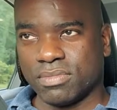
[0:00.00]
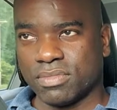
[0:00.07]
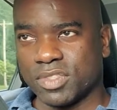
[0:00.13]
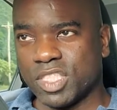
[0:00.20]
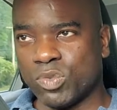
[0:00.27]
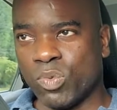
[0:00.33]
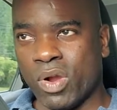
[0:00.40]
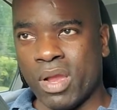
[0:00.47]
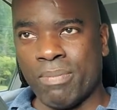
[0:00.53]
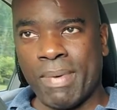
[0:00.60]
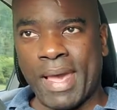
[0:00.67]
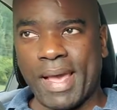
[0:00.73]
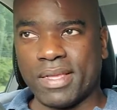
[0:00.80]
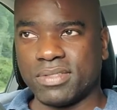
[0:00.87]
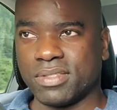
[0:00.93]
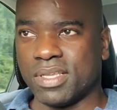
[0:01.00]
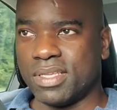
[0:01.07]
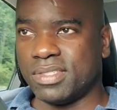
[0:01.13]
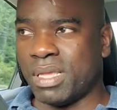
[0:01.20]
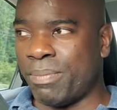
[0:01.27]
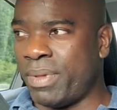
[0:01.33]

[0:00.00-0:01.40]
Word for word: Just wear a mask, cause I